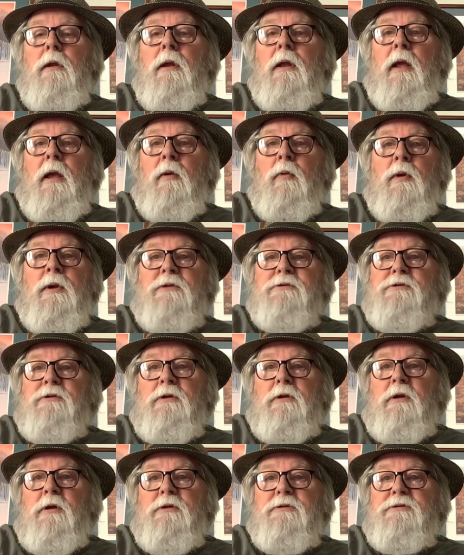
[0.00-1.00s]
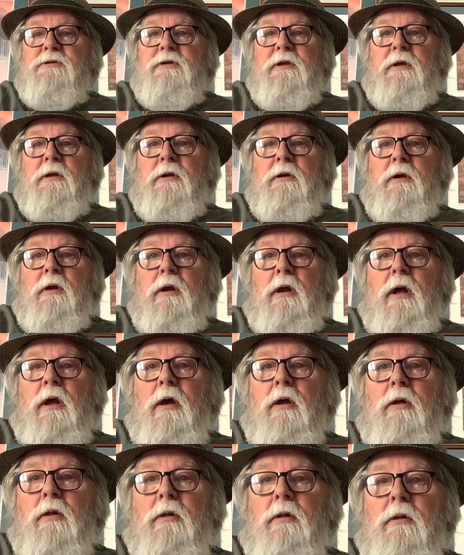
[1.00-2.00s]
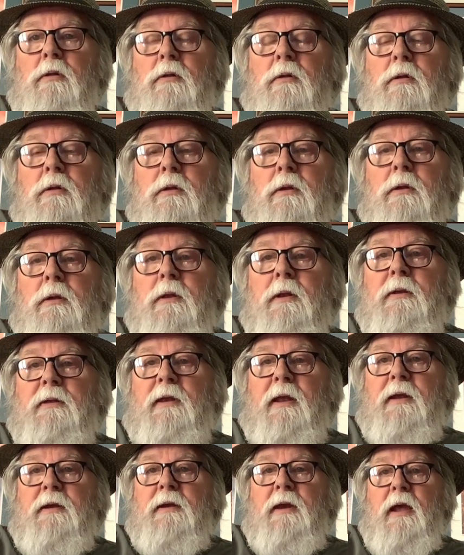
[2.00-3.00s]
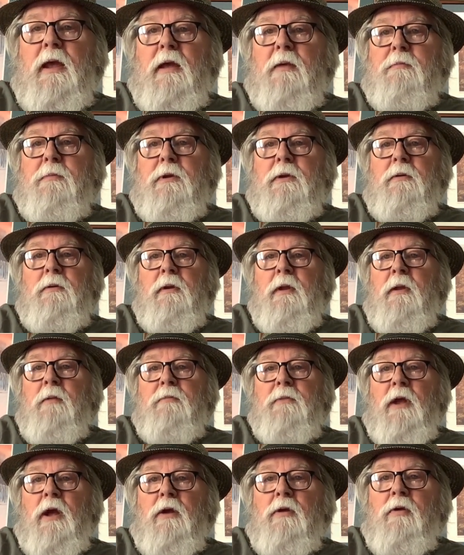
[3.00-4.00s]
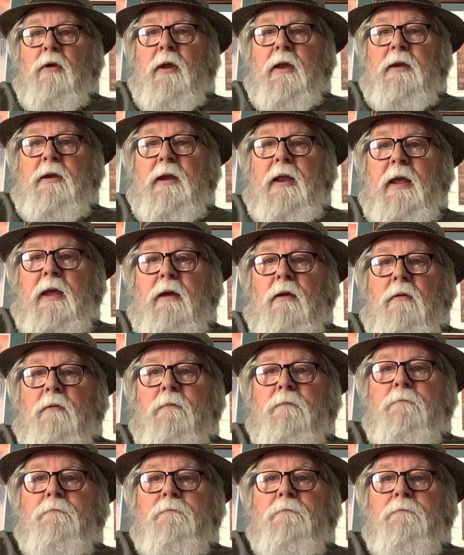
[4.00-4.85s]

I wasn't a good singer at all at that time and not great now.